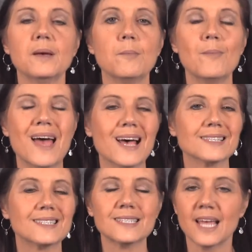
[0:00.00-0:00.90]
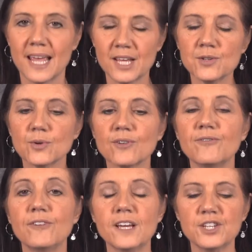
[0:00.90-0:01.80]
Masks and/or
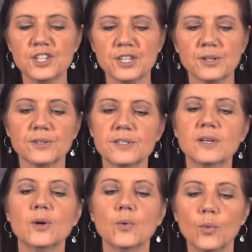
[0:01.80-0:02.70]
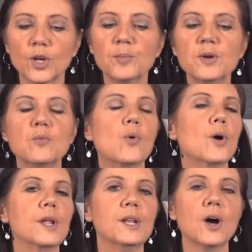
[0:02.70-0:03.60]
face shields will be
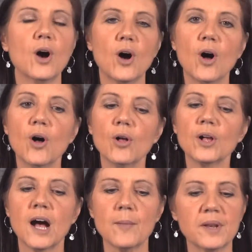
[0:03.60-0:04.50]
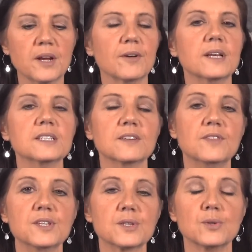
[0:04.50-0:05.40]
worn in all common areas of
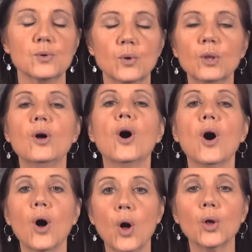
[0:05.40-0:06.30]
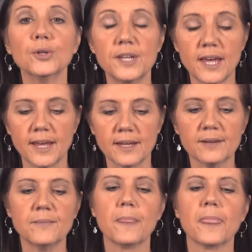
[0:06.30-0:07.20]
the school all day.
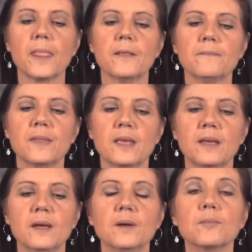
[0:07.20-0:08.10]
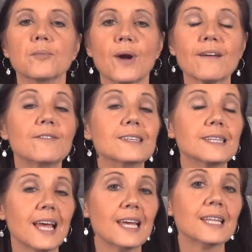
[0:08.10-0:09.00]
Breakfast
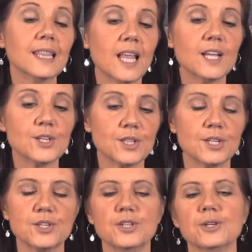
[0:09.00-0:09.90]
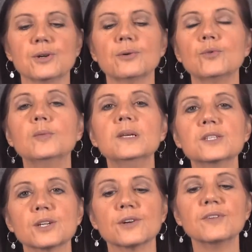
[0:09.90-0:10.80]
and lunch this year will be
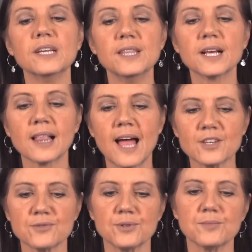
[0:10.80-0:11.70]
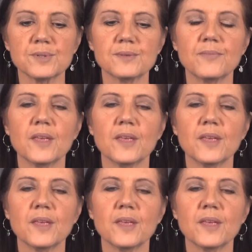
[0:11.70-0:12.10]
served in the classrooms.